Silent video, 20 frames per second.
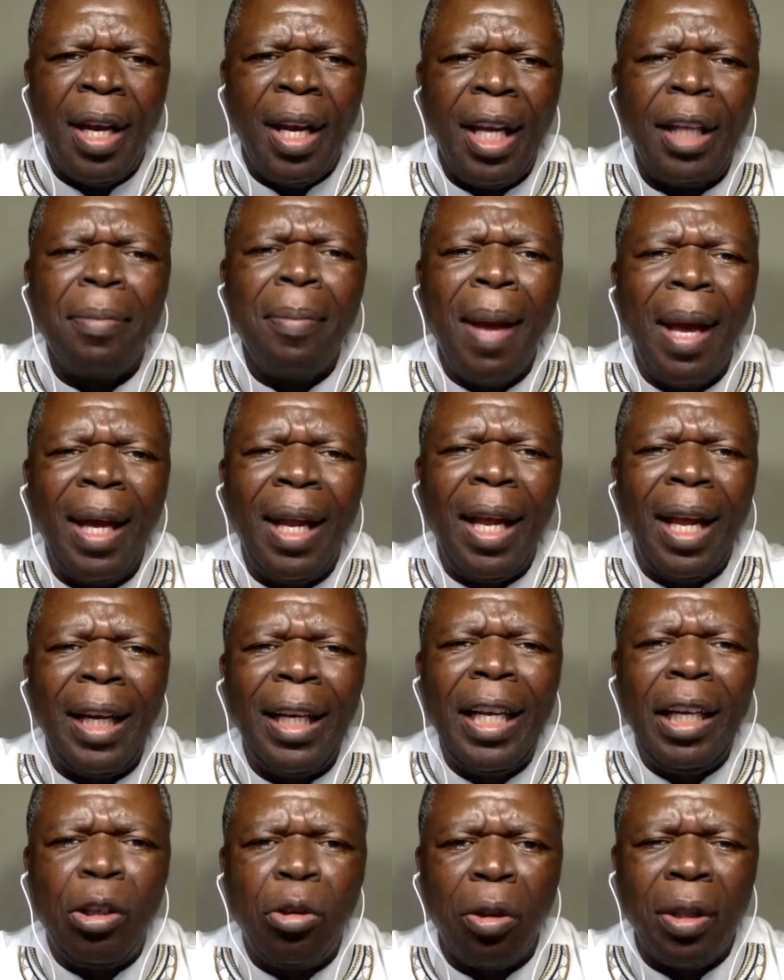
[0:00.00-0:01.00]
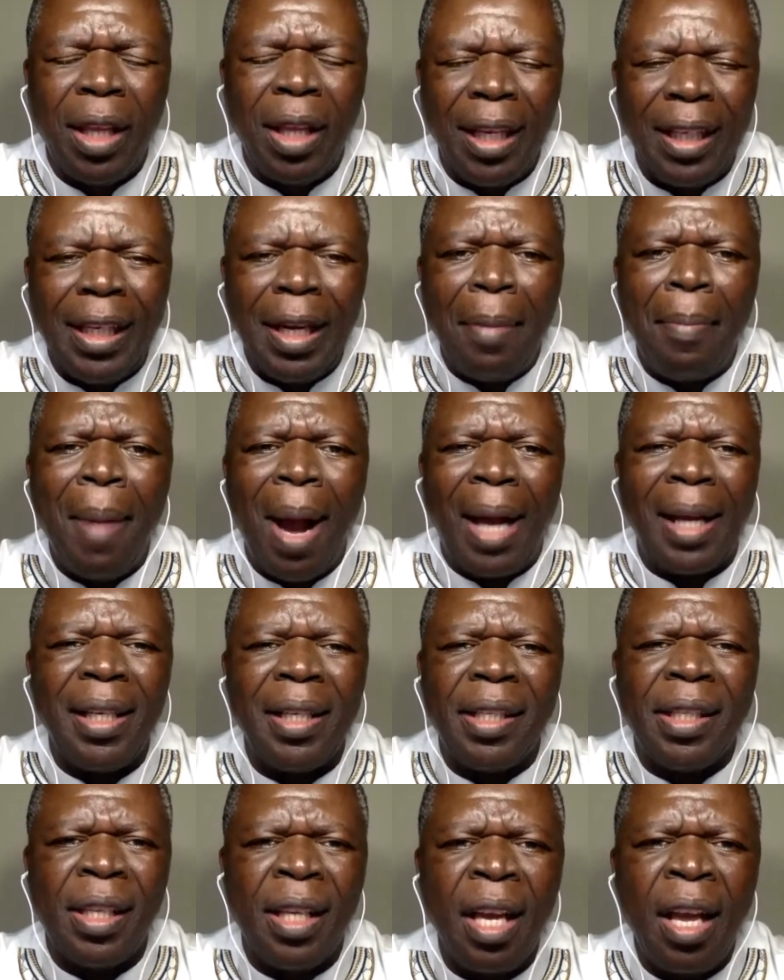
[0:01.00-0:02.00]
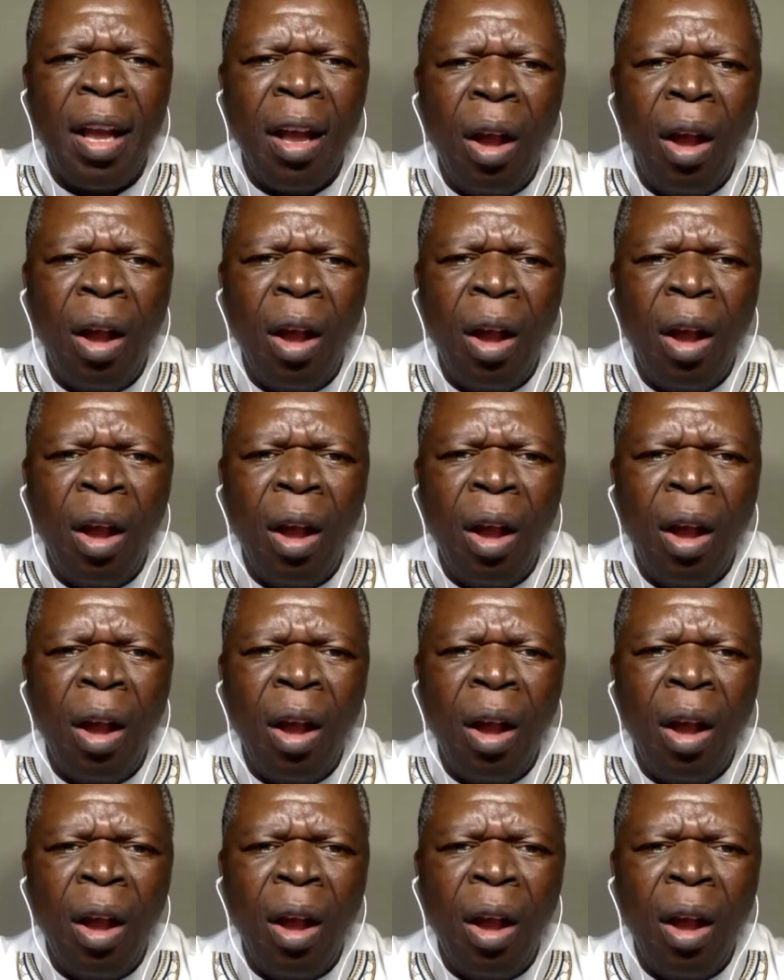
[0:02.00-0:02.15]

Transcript: It may lead to the demise